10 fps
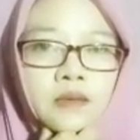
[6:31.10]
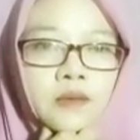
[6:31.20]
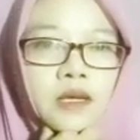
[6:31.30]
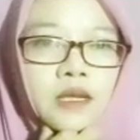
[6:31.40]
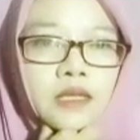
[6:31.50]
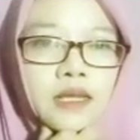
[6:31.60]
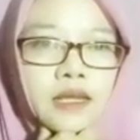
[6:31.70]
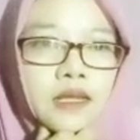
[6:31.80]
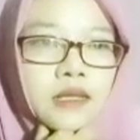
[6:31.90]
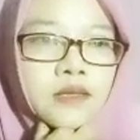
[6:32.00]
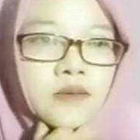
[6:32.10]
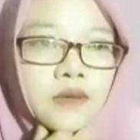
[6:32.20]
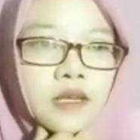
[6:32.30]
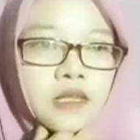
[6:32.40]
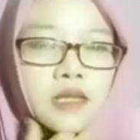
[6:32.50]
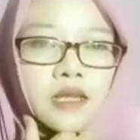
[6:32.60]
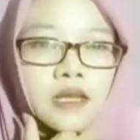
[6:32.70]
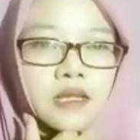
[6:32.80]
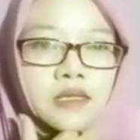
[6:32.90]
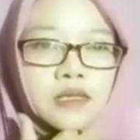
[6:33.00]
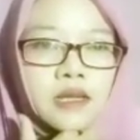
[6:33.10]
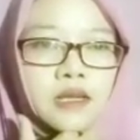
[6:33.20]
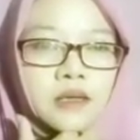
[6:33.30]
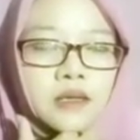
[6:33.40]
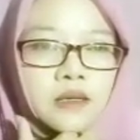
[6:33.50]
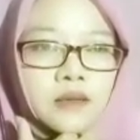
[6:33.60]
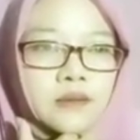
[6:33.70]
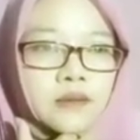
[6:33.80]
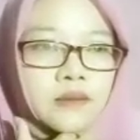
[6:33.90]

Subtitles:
What else? What else? I don't know.